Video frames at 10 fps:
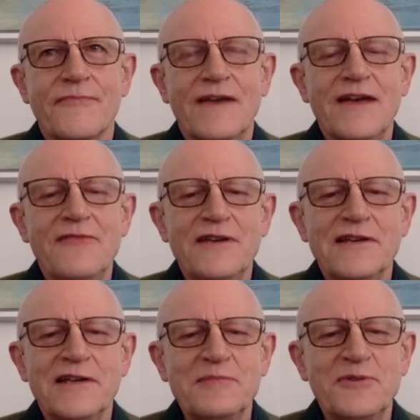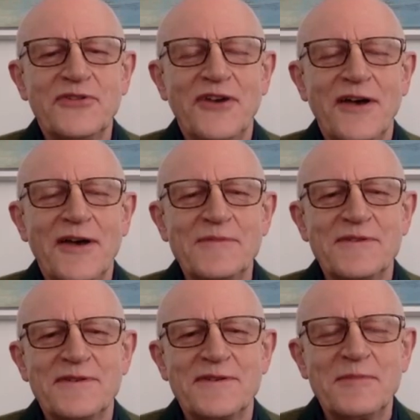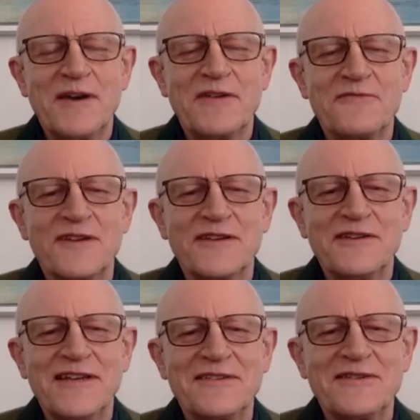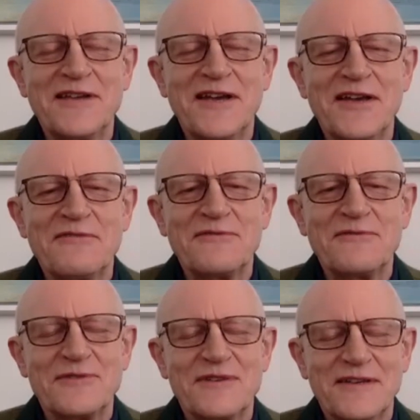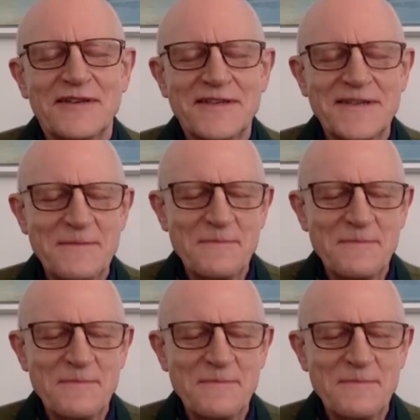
And I've had a little more time to think about regulate your life. And